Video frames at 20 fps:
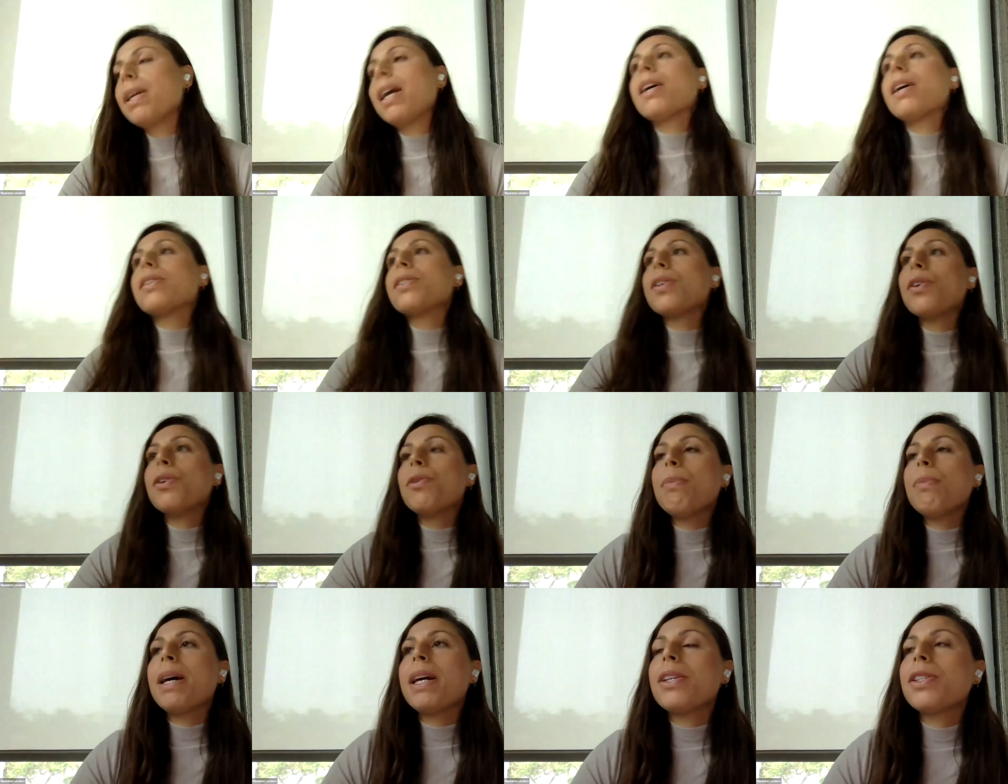Yeah. So
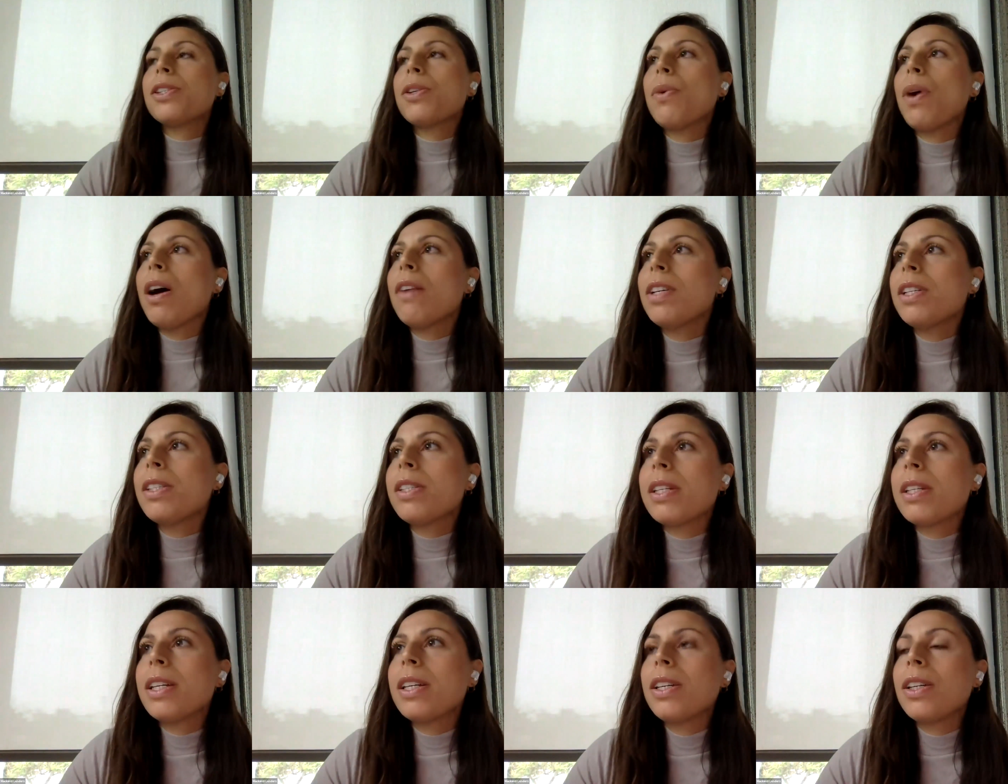Mike, so
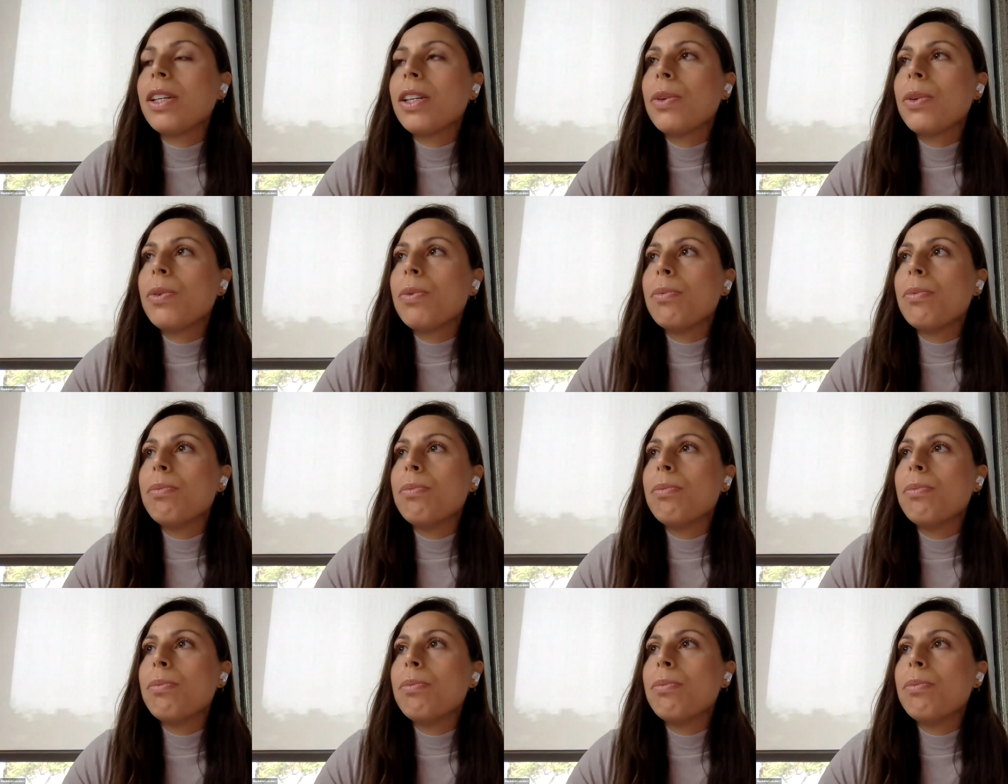obviously you